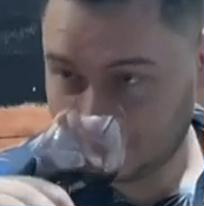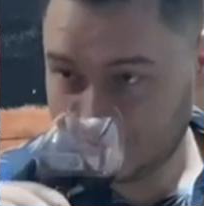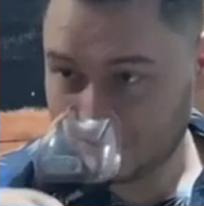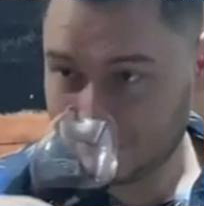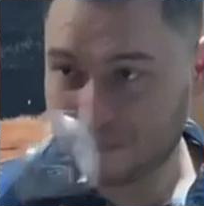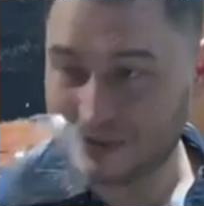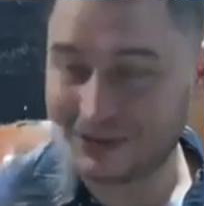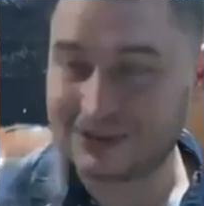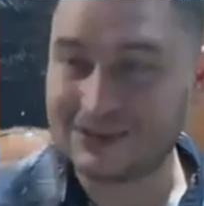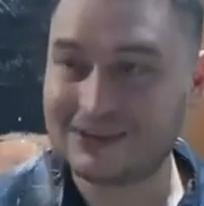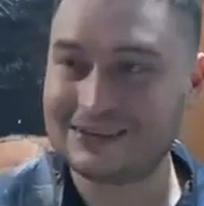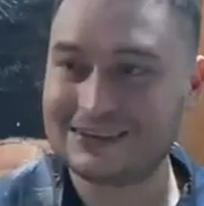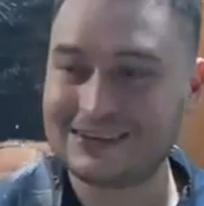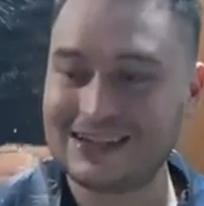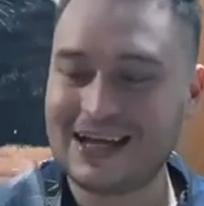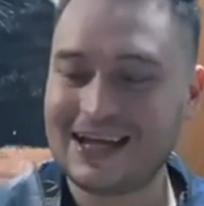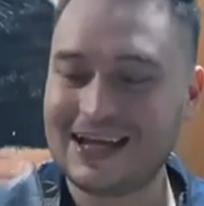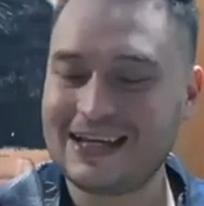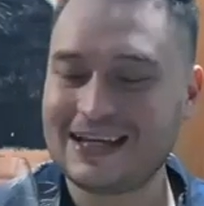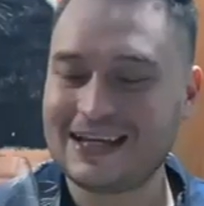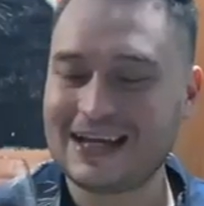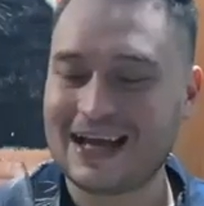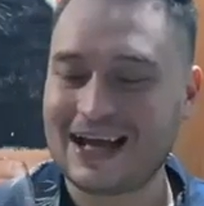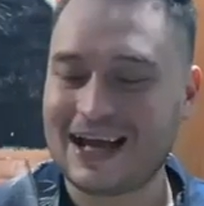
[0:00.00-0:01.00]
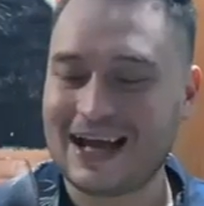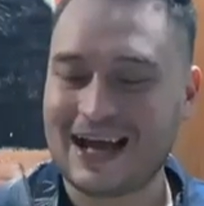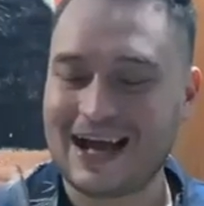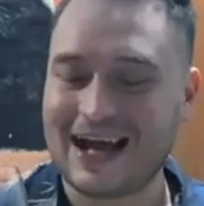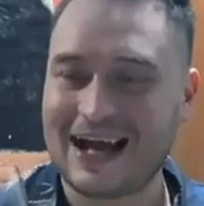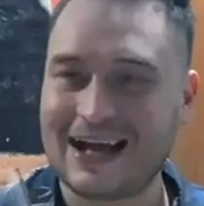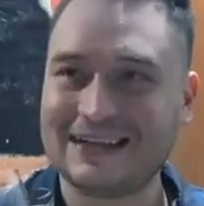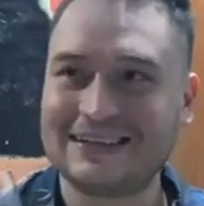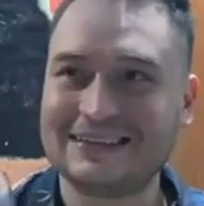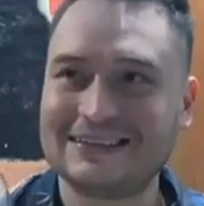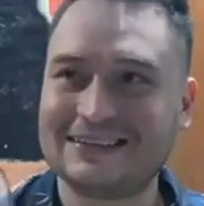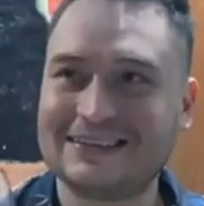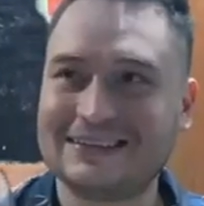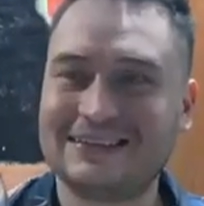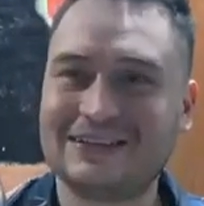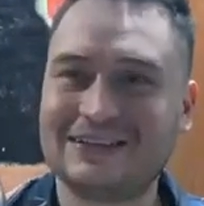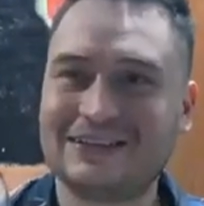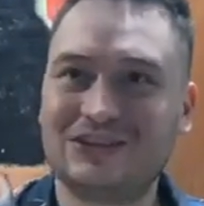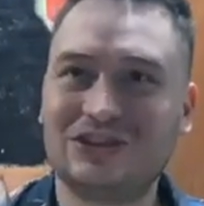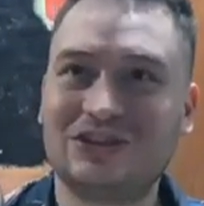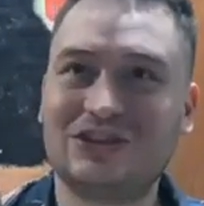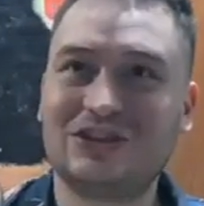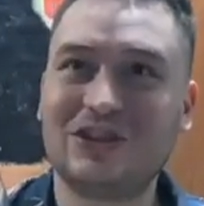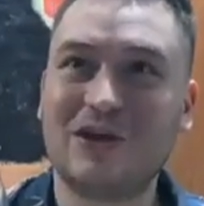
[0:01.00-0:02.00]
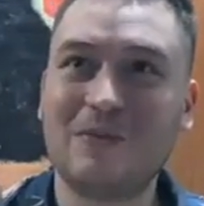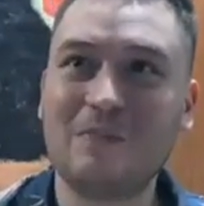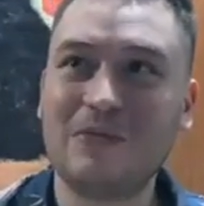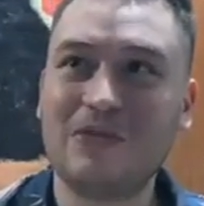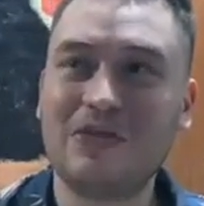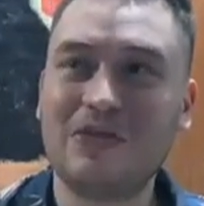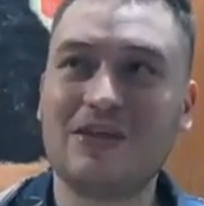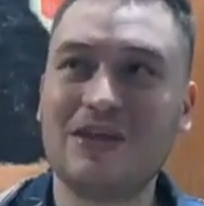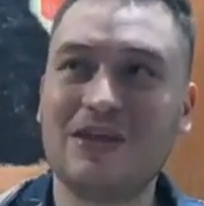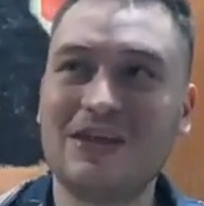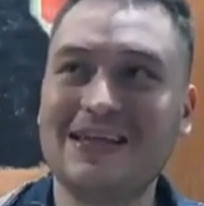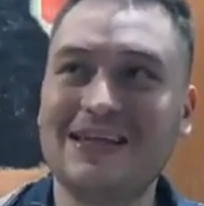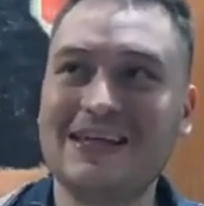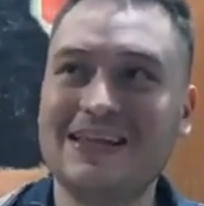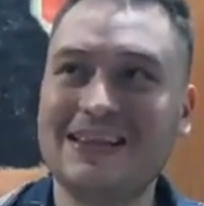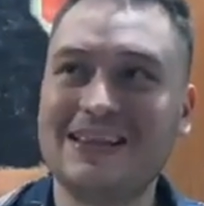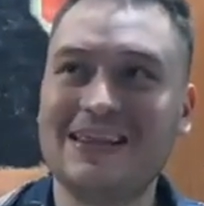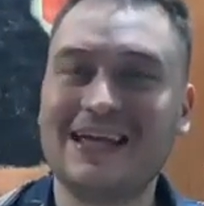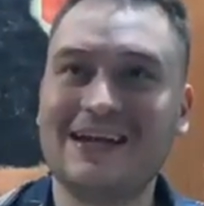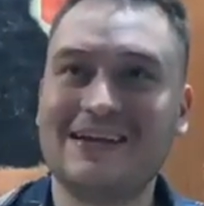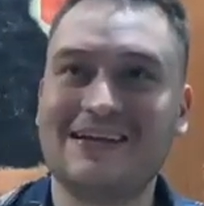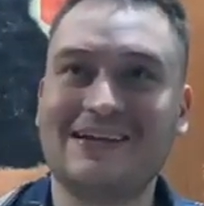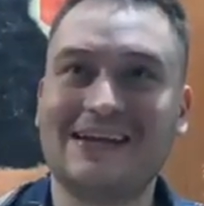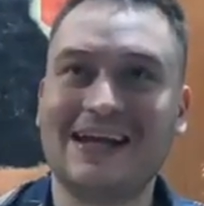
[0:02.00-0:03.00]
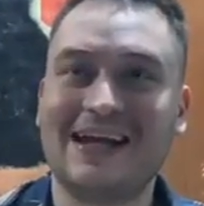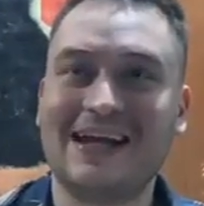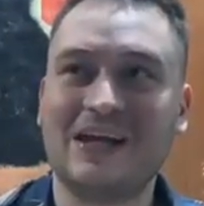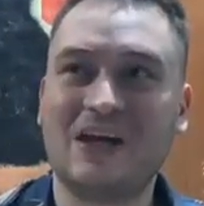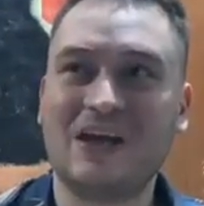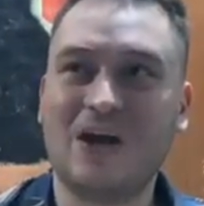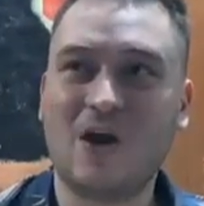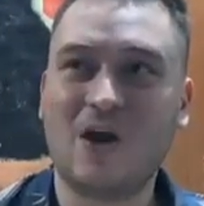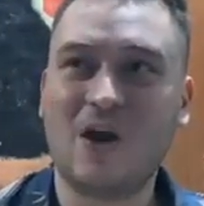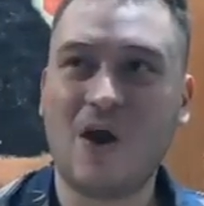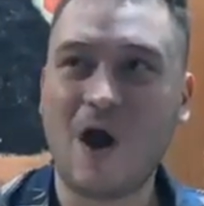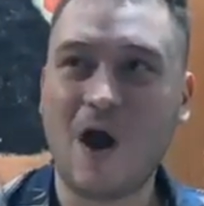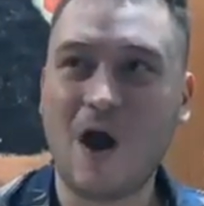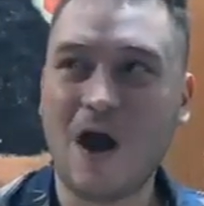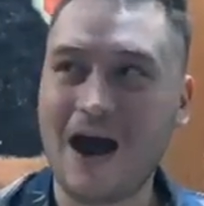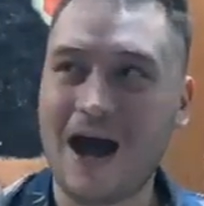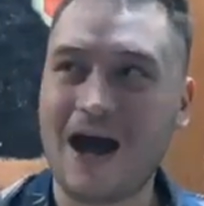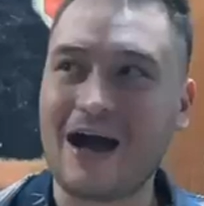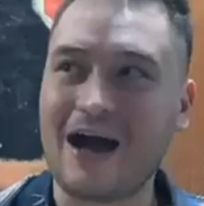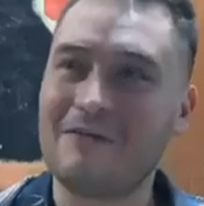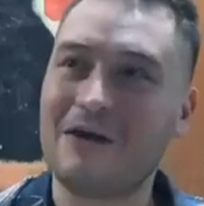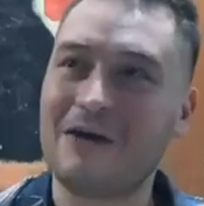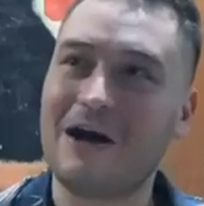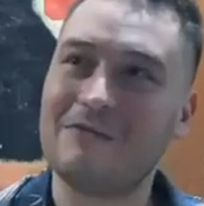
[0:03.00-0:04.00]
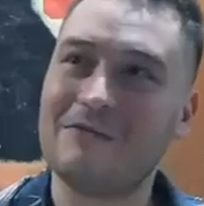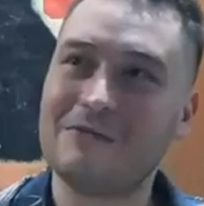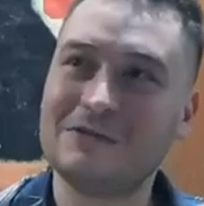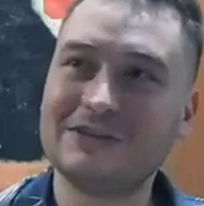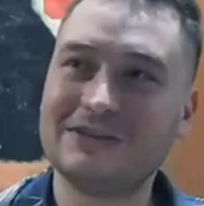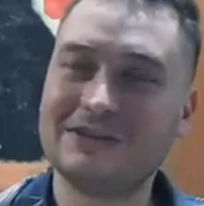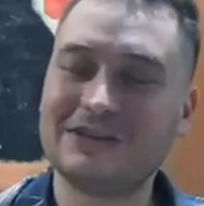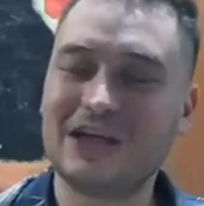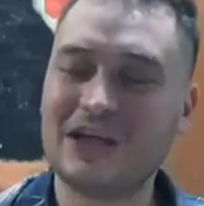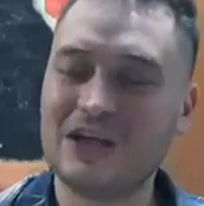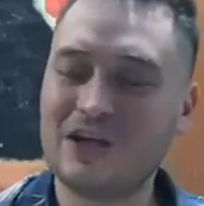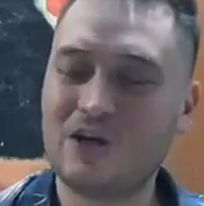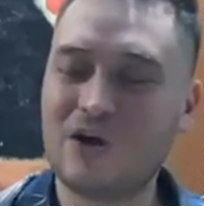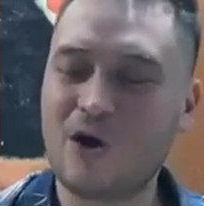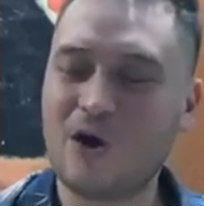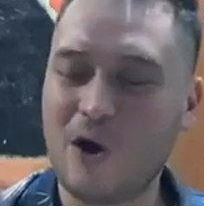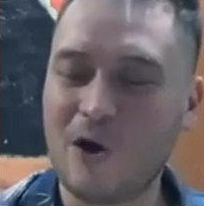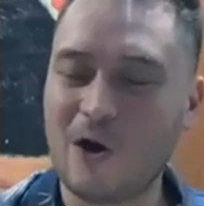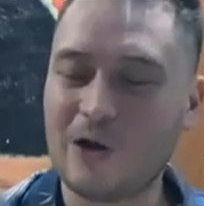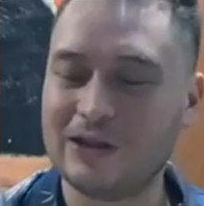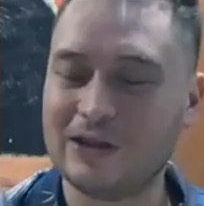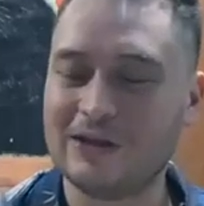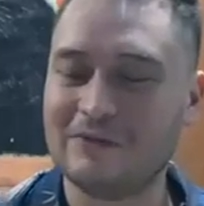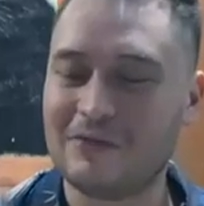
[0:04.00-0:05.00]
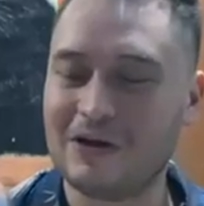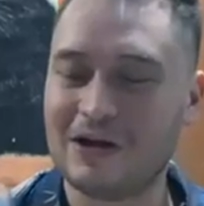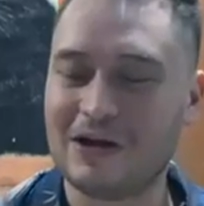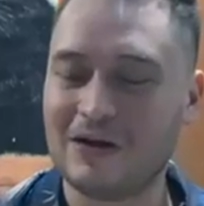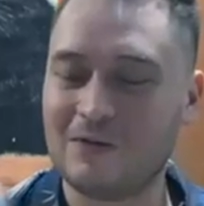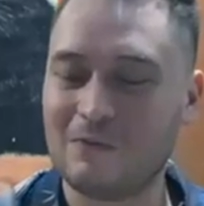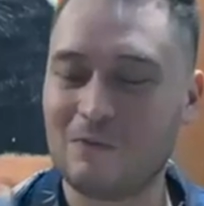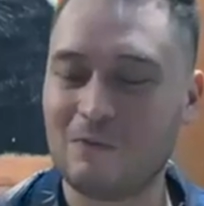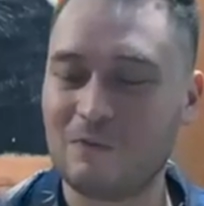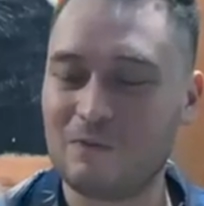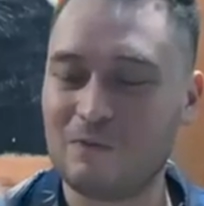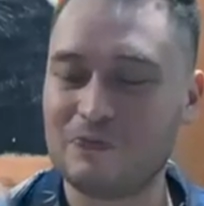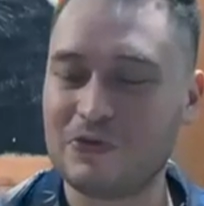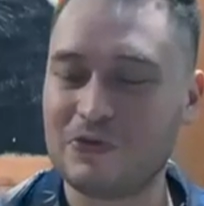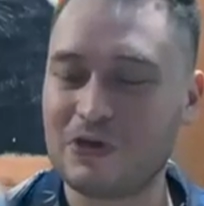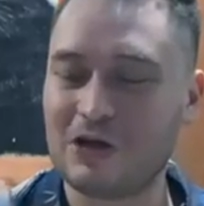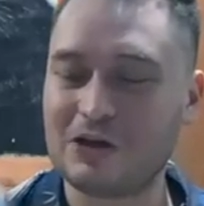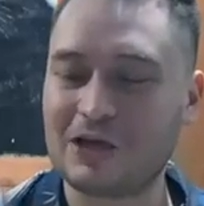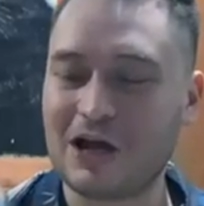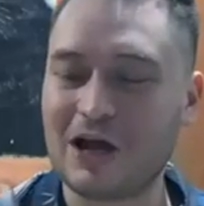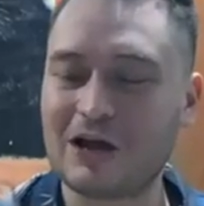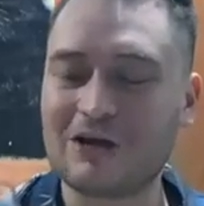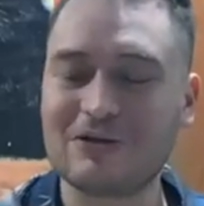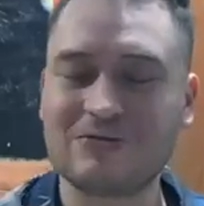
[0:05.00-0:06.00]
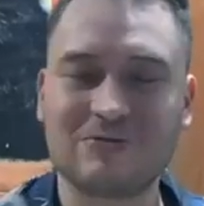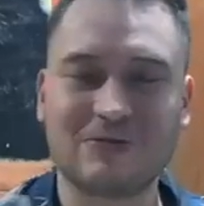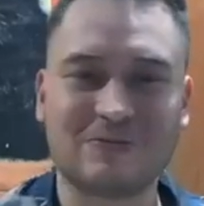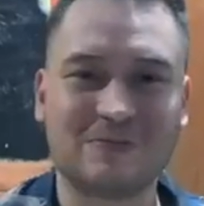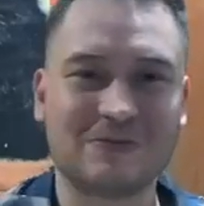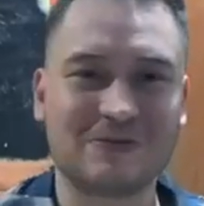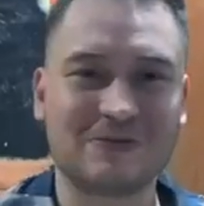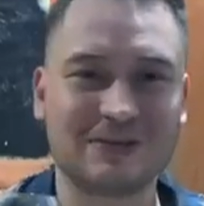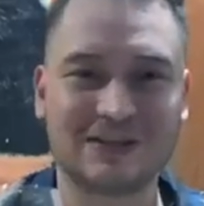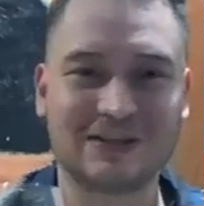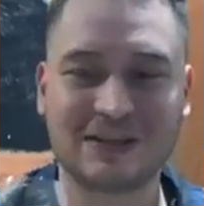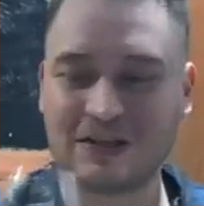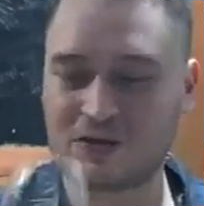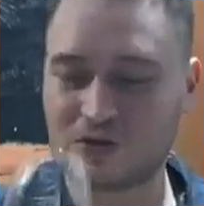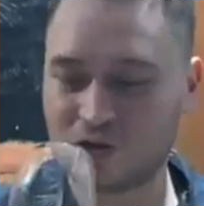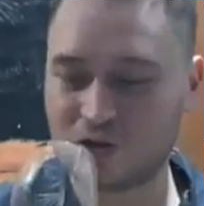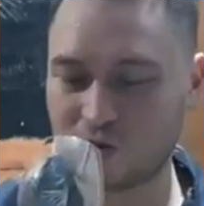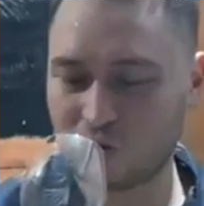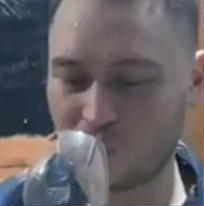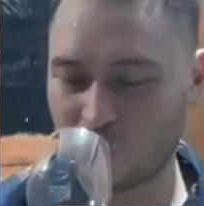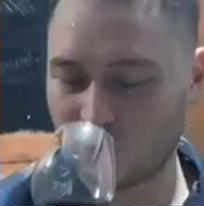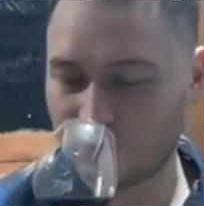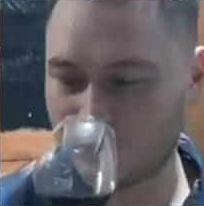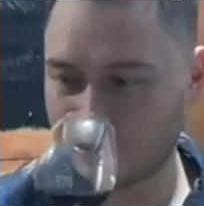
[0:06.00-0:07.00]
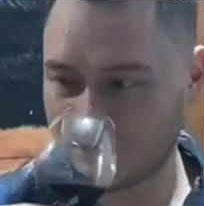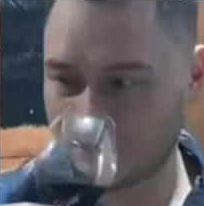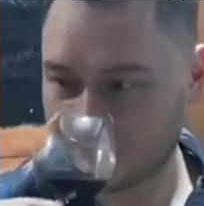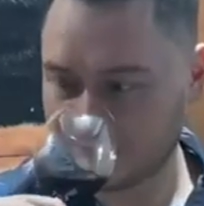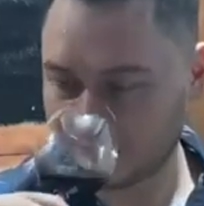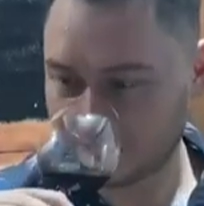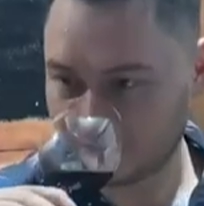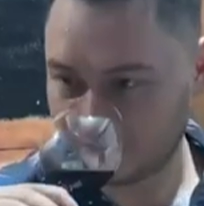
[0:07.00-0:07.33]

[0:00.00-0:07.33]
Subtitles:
But there's like something in there, like I will say honey, but I'm not 100% sure.